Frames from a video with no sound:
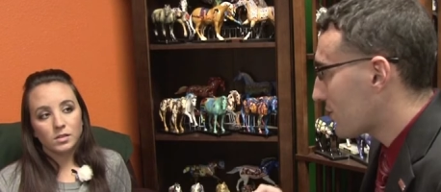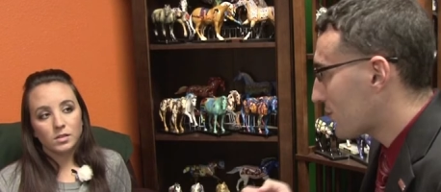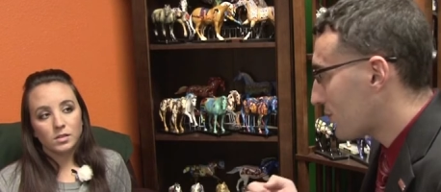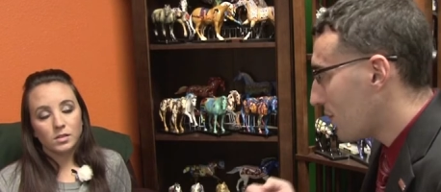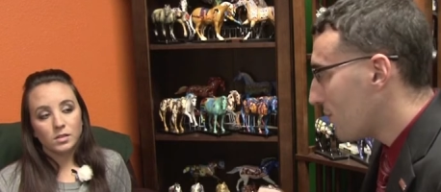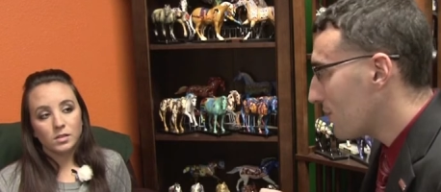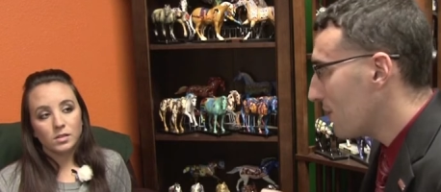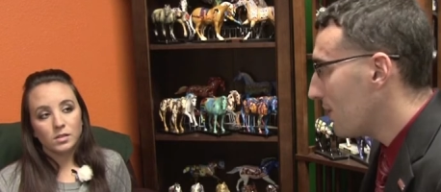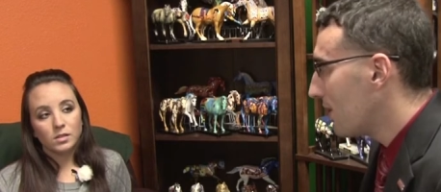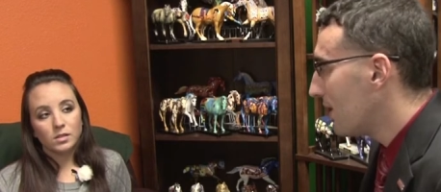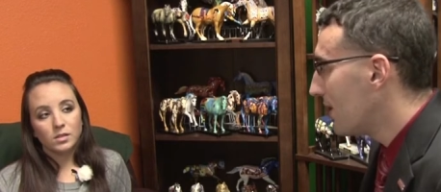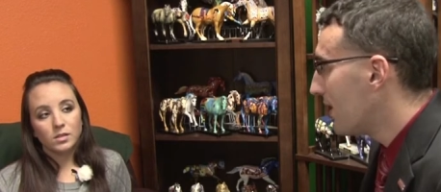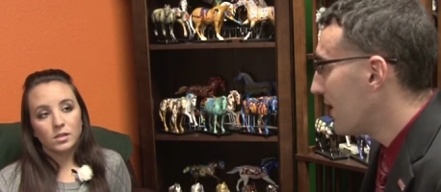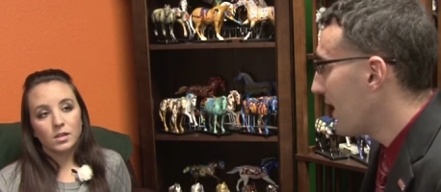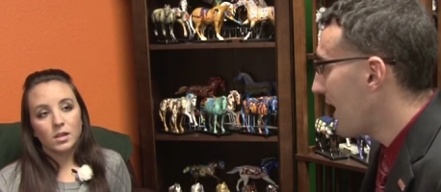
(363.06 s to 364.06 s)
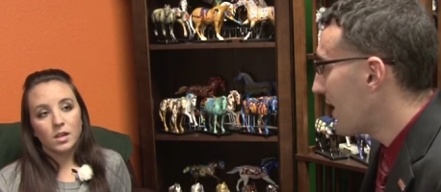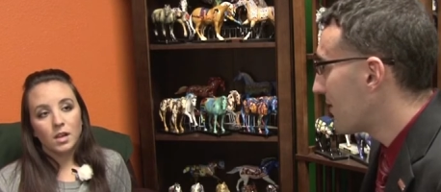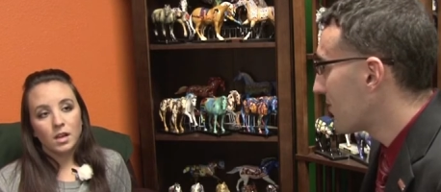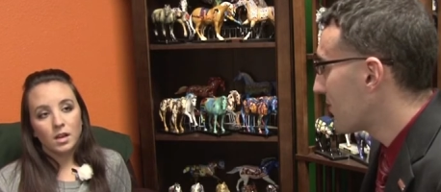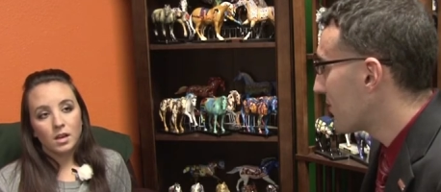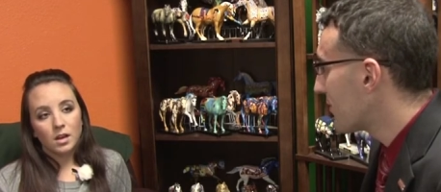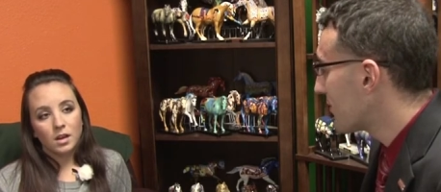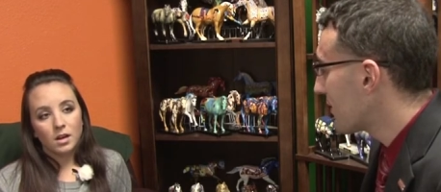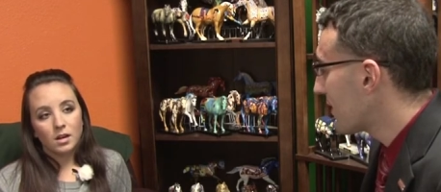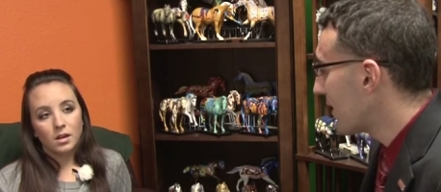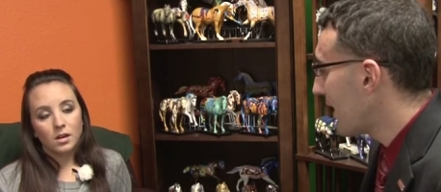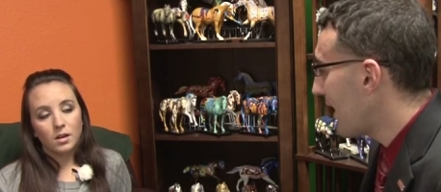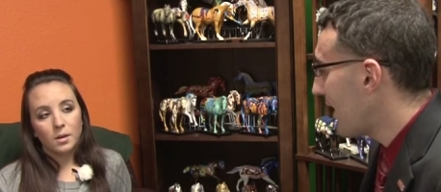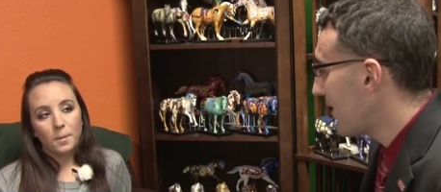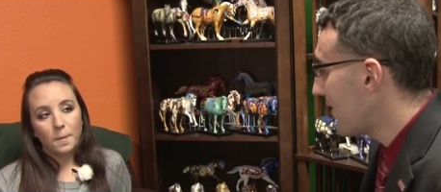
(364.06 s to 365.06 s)
Speaker 1: so good. And
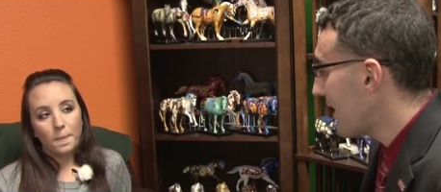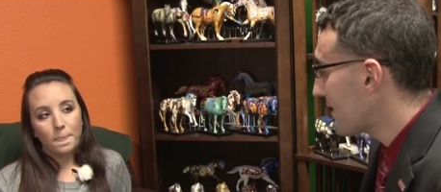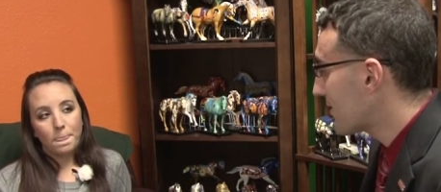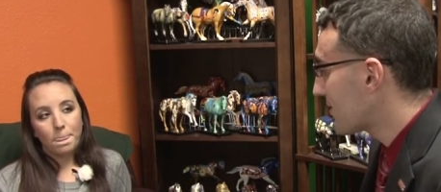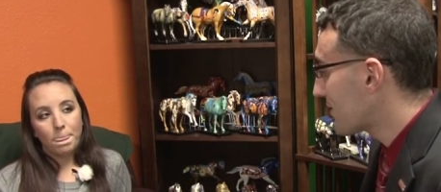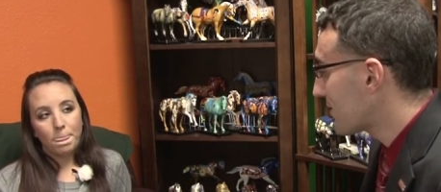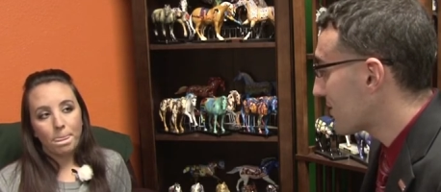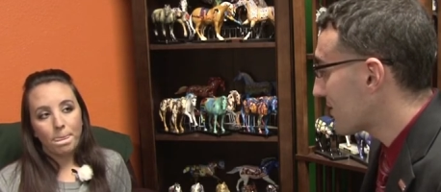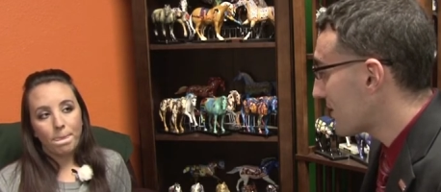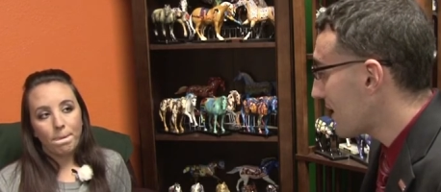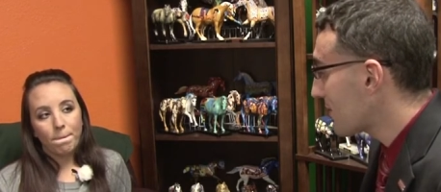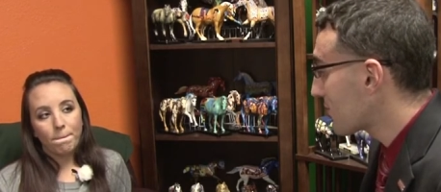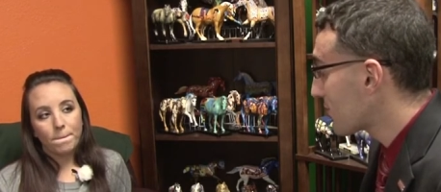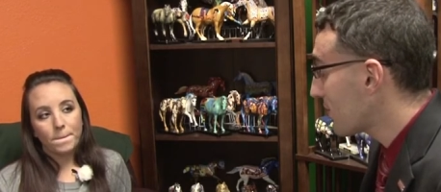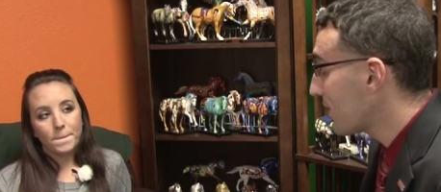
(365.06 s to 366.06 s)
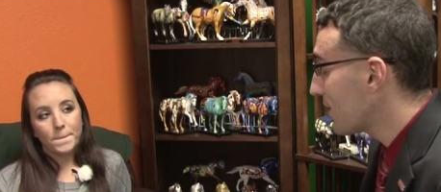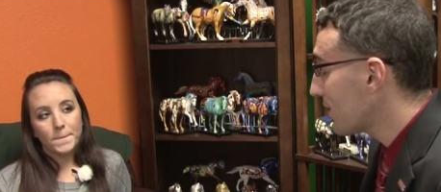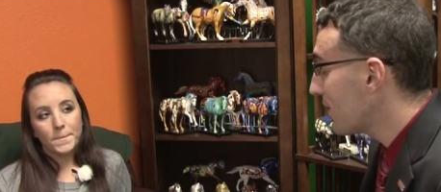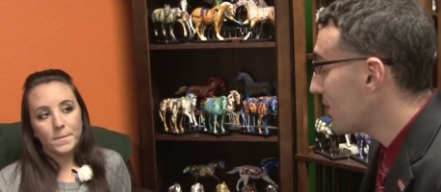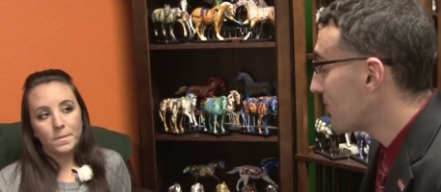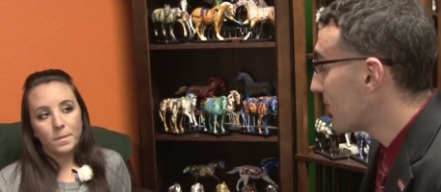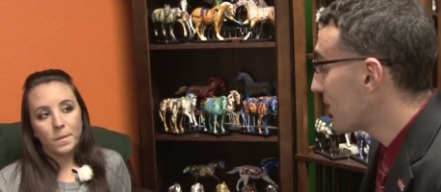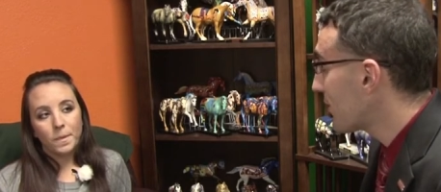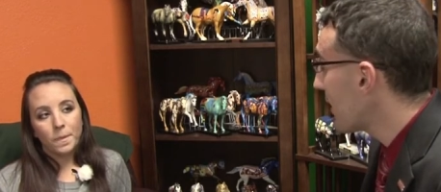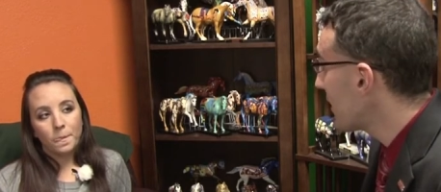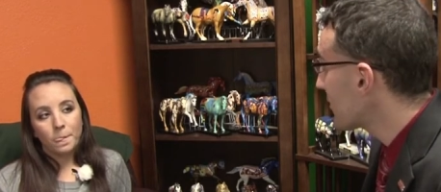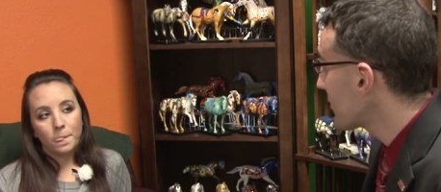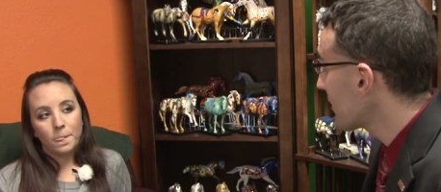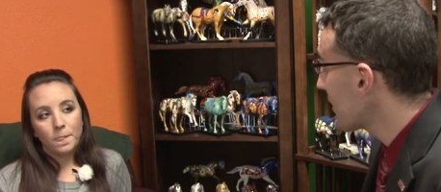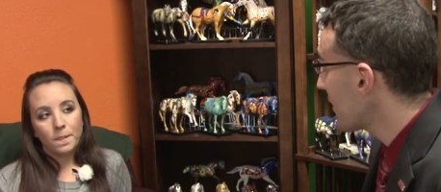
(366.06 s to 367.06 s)
uh, that's that's really good when you're entering